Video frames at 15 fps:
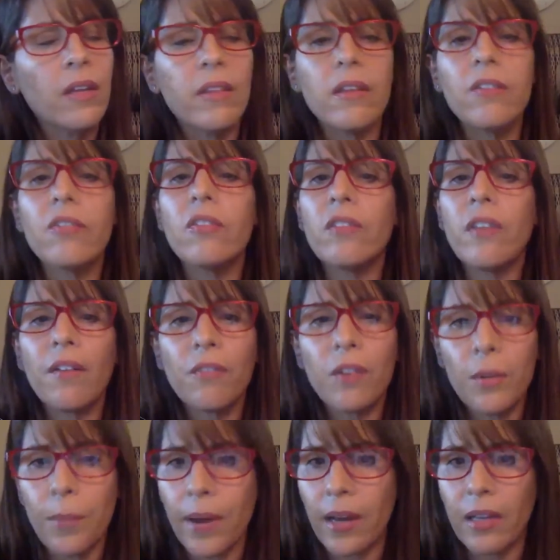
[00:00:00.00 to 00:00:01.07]
This is
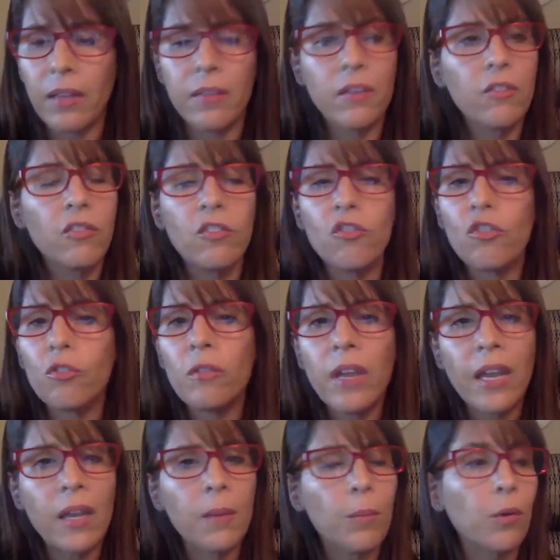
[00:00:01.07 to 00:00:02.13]
everybody. This is your
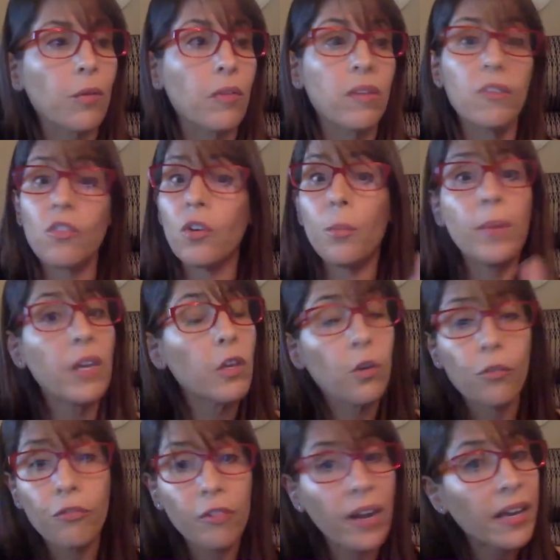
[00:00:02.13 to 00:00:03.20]
neighbor. This could be
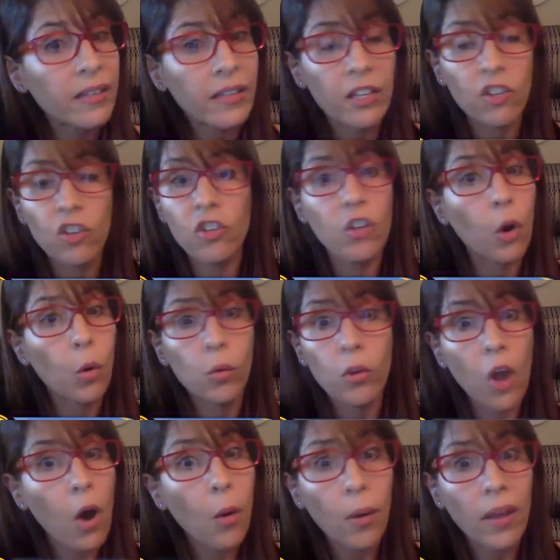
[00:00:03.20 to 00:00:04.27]
your friend, and you
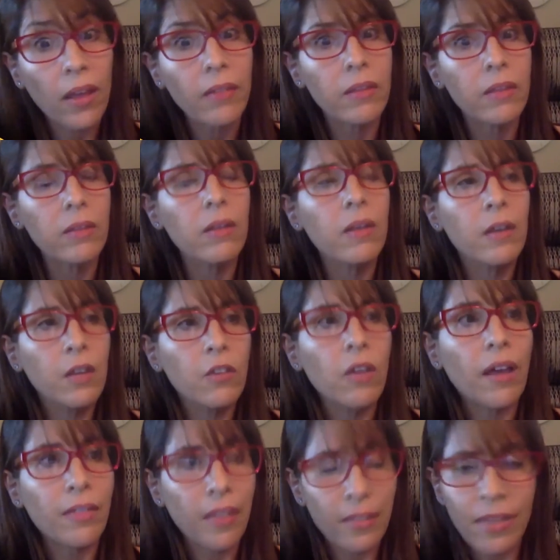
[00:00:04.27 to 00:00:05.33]
don't know it. That,
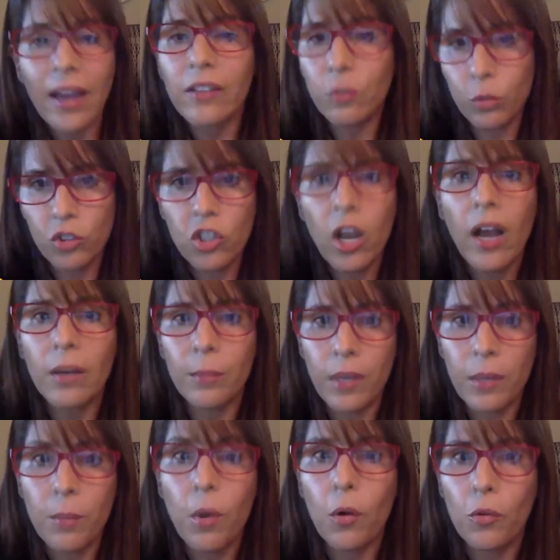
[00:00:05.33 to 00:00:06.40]
I, that's what shocked
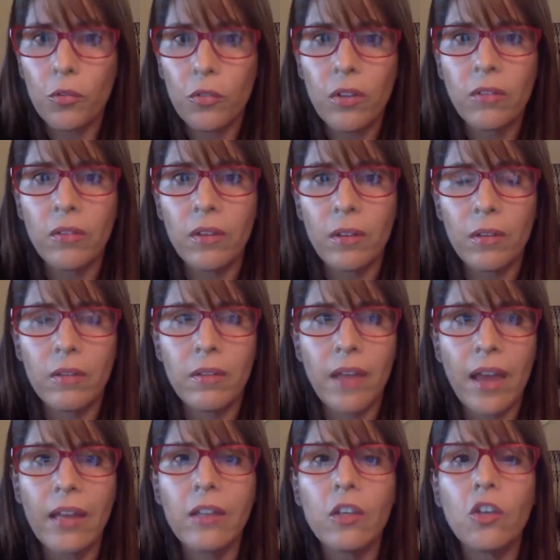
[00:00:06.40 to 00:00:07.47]
me the most. It's, it's
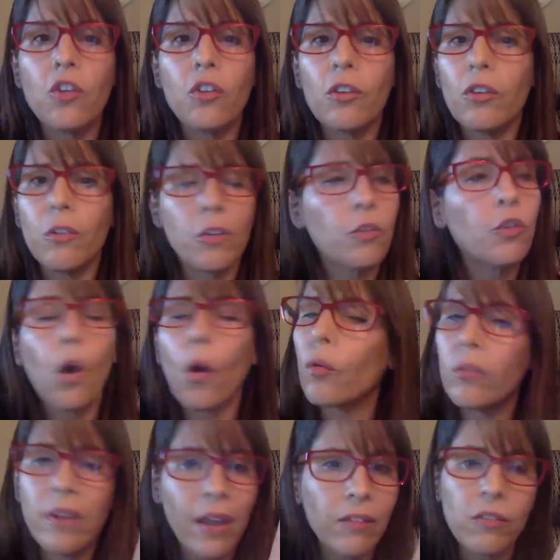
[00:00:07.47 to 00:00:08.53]
that you, you
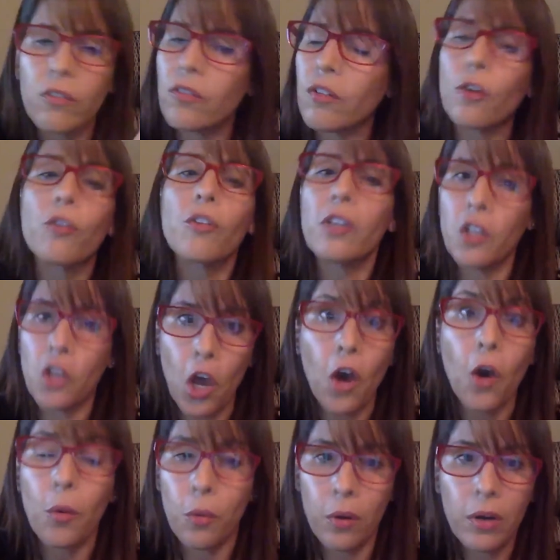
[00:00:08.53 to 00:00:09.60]
don't necessarily
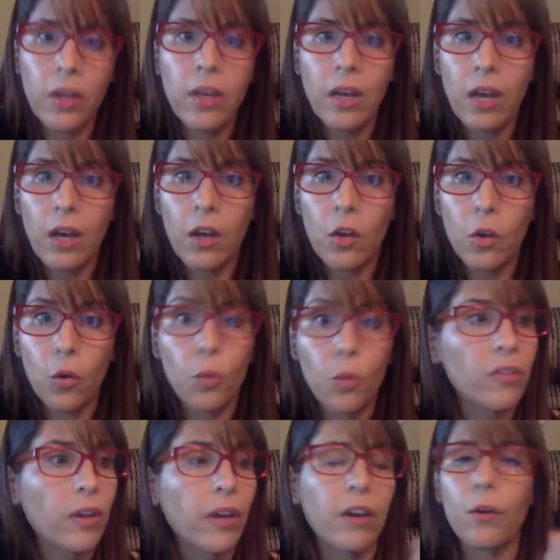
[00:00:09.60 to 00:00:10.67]
know who
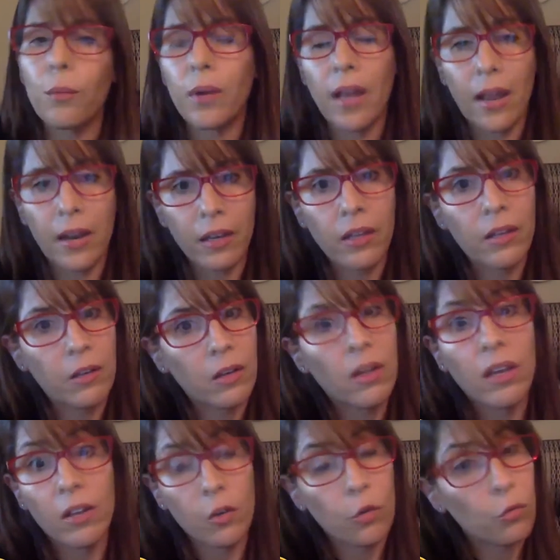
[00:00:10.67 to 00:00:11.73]
is a heroin addict
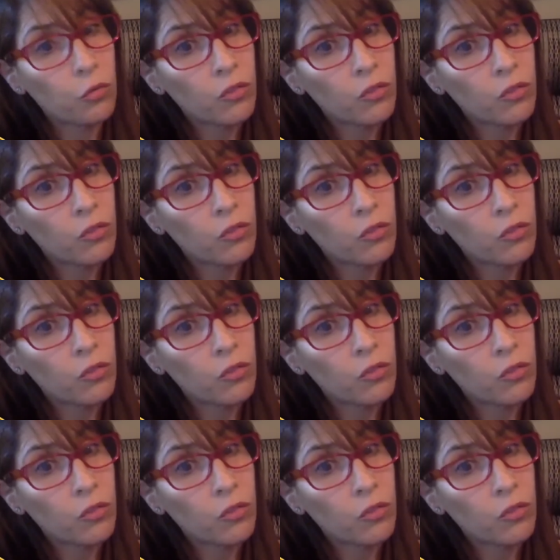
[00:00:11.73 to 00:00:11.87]
and, and who's